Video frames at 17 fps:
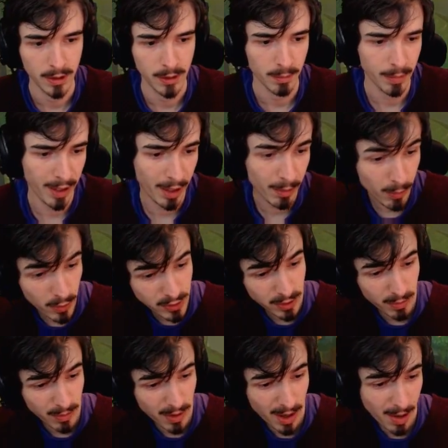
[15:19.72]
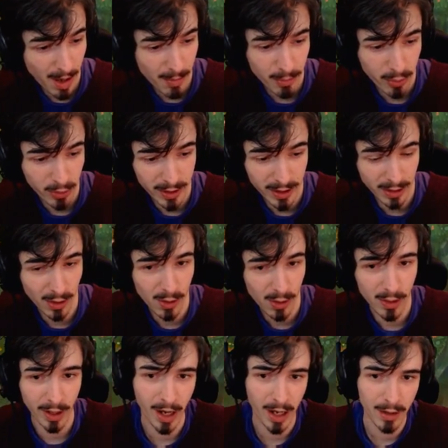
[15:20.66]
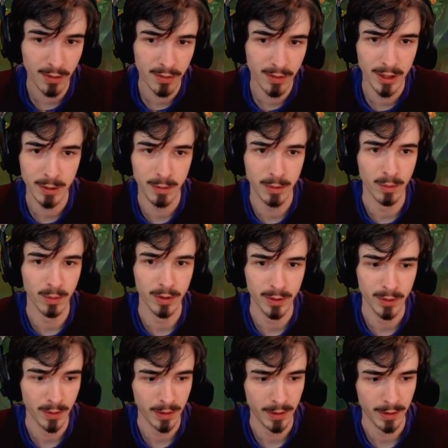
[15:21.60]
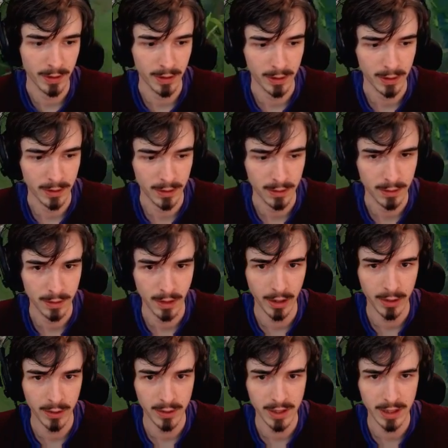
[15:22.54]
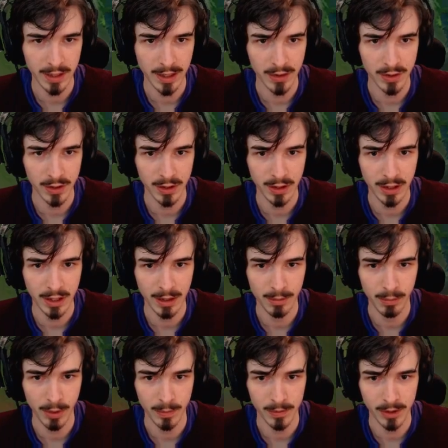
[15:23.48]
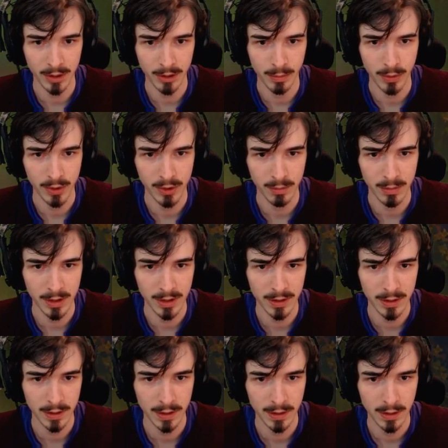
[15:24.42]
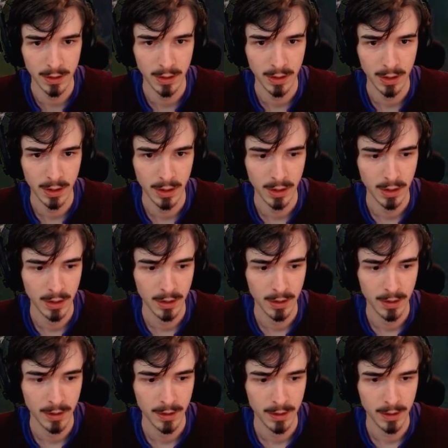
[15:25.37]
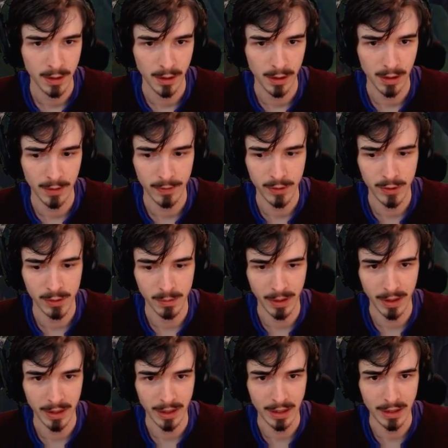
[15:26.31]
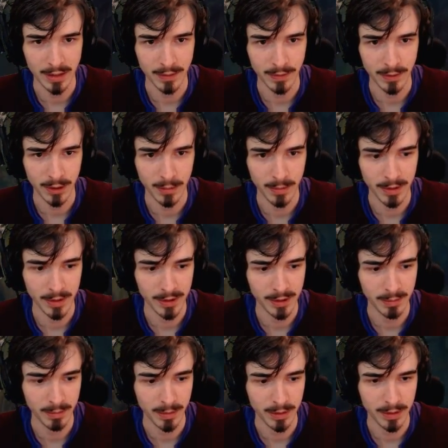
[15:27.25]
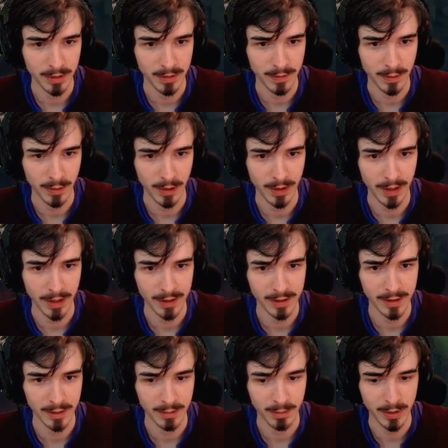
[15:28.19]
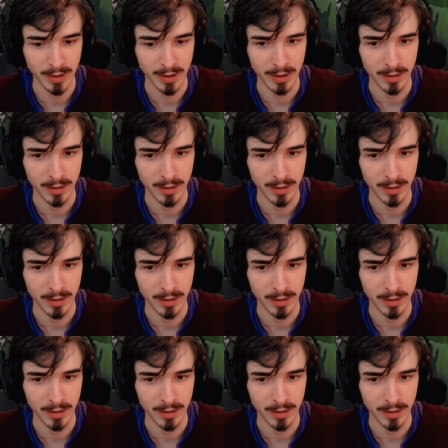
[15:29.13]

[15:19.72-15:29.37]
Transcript: But I'm pretty low. Like, I don't think we want to do anything here. I could take that chicken camp, but I'm just going to push mid. I'd love to use my E to farm this, but I feel like that's a